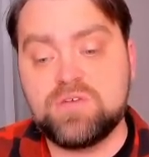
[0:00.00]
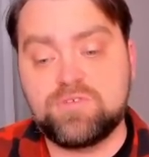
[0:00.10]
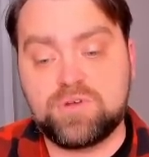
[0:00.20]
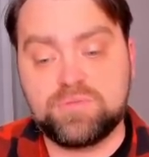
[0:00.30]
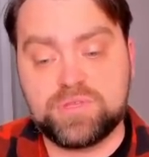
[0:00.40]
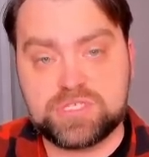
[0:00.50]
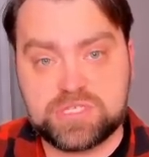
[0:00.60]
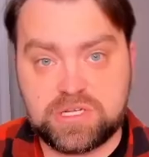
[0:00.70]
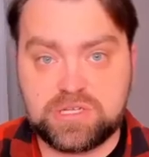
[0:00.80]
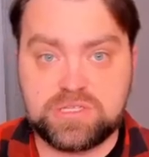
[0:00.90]
from the
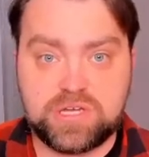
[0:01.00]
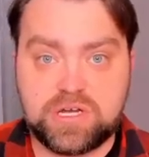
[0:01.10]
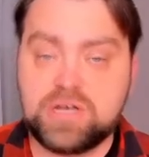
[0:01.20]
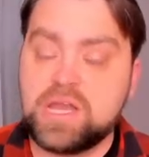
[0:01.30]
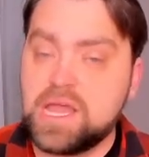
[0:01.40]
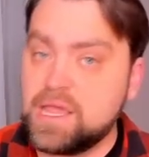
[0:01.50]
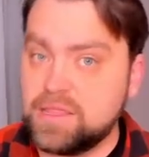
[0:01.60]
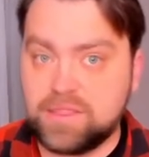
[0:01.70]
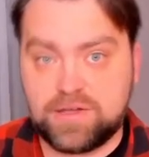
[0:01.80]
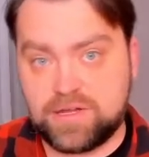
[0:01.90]
Soledar
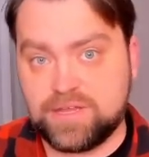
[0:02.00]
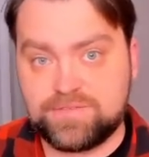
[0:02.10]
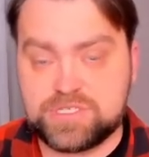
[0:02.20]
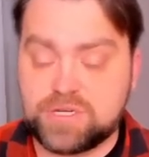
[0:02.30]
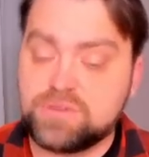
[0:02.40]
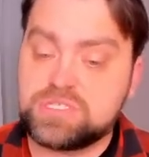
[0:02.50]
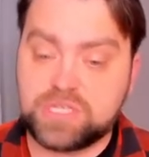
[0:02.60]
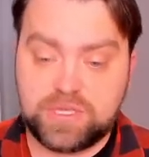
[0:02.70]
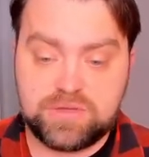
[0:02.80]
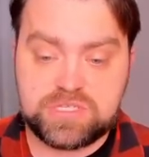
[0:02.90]
alive. So it's
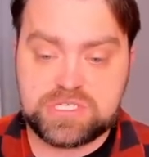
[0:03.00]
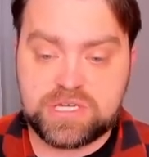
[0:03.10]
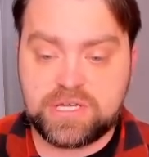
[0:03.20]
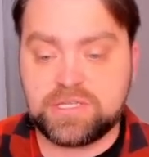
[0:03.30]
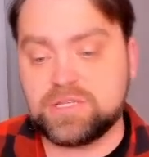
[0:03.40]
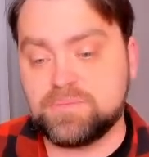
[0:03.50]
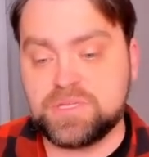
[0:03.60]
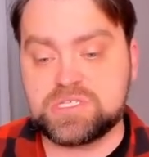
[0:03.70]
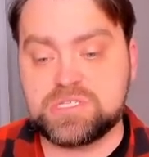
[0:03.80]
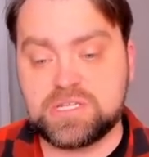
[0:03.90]
a good sign. It
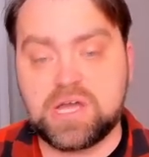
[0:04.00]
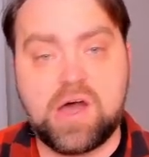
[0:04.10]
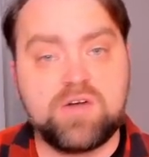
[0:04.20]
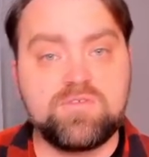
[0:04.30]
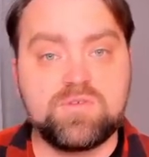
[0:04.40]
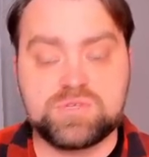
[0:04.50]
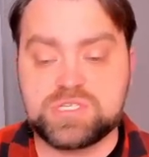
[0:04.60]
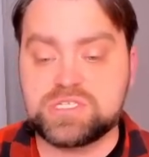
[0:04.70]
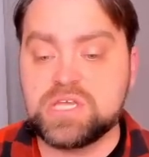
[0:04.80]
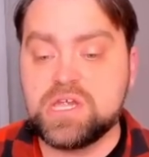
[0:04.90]
means that our
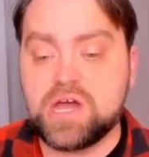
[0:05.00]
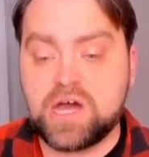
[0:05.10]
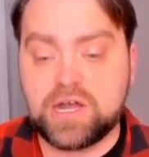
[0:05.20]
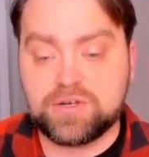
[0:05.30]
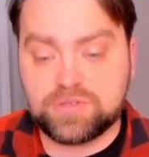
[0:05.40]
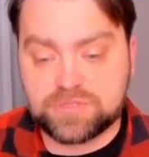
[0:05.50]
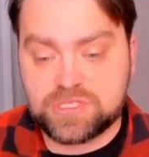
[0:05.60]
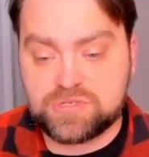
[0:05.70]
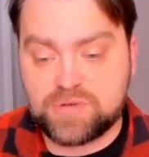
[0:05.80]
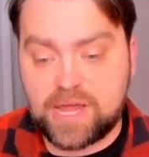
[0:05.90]
forces are not
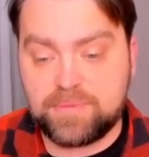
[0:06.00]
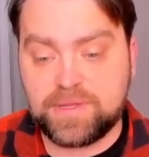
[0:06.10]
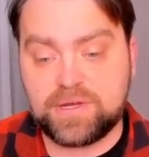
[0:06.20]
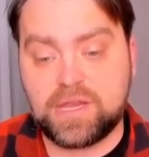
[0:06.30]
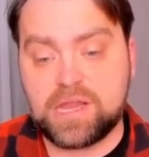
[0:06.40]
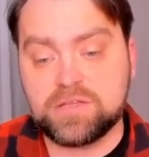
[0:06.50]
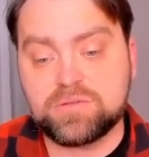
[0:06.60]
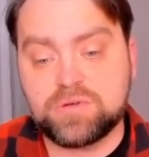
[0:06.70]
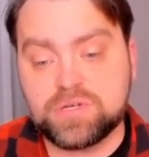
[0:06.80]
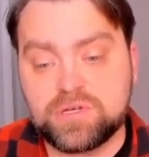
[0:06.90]
trapped there any
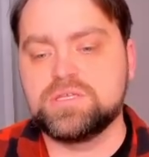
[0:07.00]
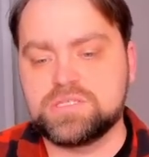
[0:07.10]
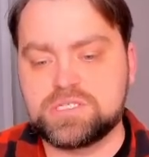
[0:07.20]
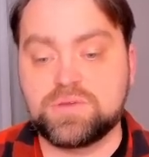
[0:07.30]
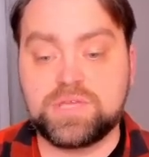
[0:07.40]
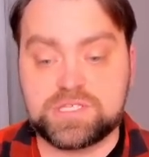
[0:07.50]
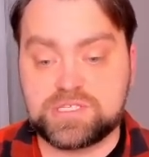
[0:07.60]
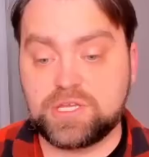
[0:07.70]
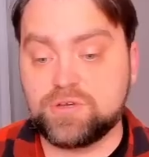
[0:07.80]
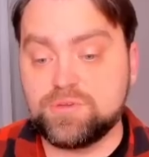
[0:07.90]
longer. So yes,
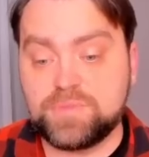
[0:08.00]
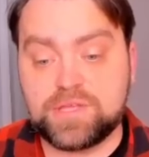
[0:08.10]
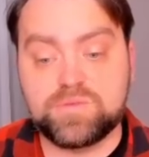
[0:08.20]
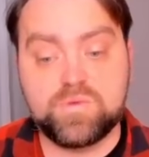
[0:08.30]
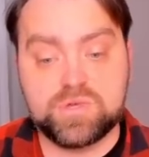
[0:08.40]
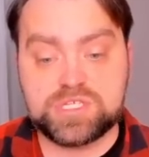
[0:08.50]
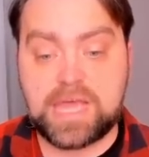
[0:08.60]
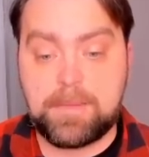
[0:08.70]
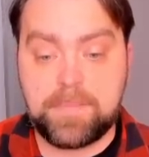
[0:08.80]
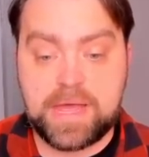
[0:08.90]
the group that was
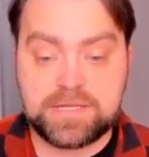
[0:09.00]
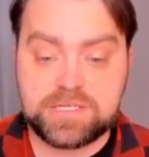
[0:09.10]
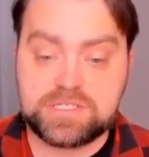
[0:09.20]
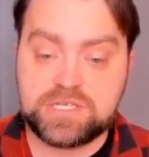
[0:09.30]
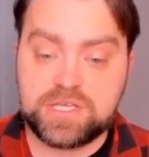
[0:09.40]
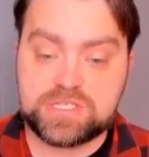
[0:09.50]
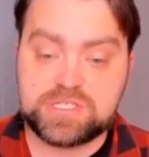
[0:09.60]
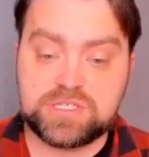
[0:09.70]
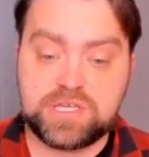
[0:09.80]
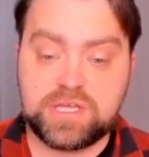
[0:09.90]
abandoned
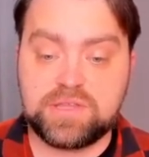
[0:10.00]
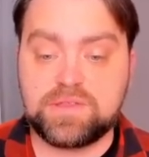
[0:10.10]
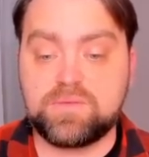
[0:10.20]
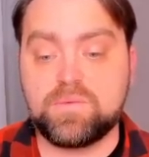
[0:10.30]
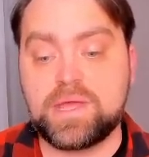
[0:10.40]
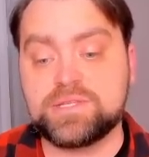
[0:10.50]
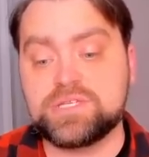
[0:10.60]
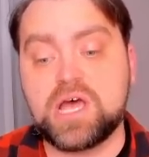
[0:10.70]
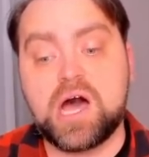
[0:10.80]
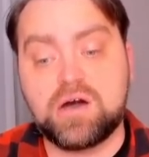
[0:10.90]
yesterday, they
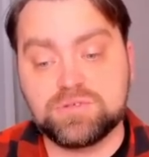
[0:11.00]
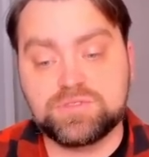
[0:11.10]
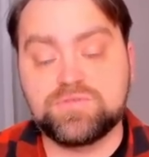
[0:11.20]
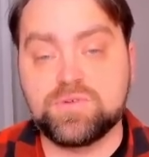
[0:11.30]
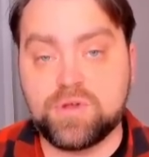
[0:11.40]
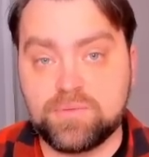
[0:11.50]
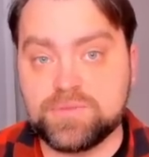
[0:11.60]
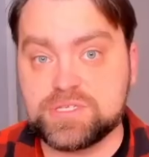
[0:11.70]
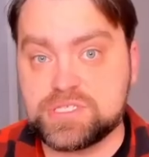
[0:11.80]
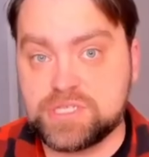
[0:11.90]
went out
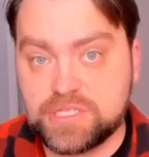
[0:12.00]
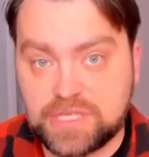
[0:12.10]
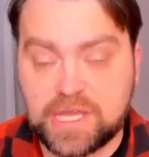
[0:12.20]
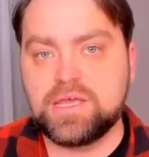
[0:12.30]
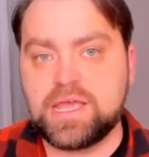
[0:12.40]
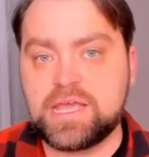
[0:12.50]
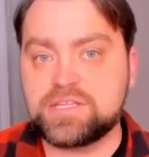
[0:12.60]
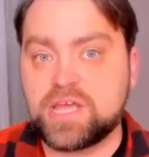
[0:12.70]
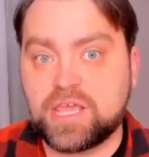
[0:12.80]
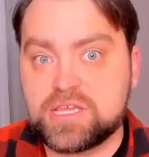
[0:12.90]
from the city.
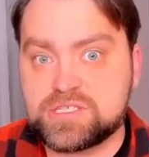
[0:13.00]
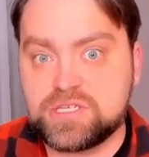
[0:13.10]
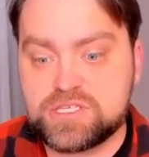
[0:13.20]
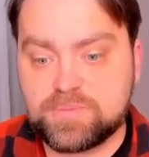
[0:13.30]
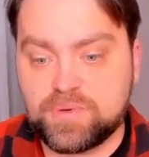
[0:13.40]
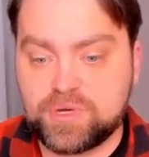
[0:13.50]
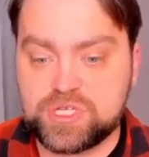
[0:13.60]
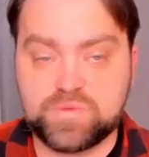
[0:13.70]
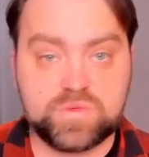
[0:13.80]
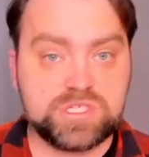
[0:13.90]
And I guess this
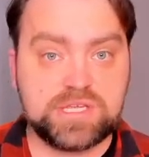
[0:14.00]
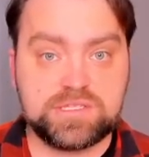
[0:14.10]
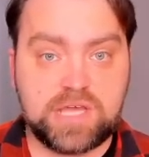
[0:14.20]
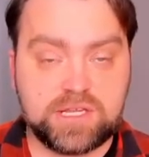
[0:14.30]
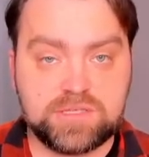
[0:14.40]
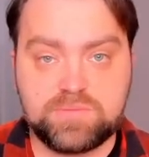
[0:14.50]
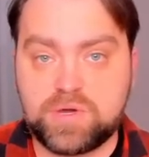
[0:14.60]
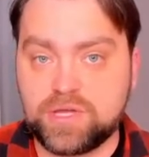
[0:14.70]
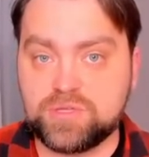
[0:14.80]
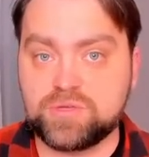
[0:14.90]
operation was conducted
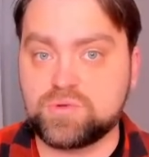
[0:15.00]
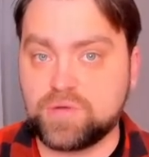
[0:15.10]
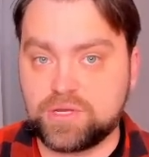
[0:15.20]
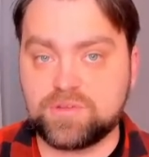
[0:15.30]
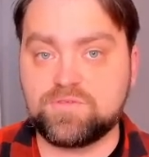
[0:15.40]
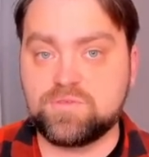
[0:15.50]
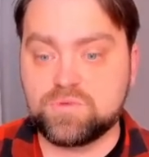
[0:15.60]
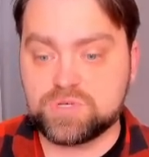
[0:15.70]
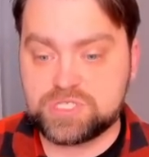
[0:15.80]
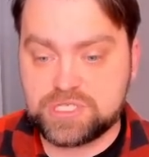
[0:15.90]
by Ukrainian
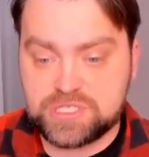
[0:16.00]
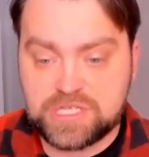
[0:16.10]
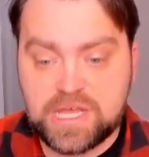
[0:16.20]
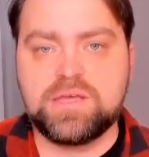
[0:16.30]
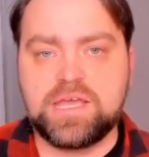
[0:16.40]
forces.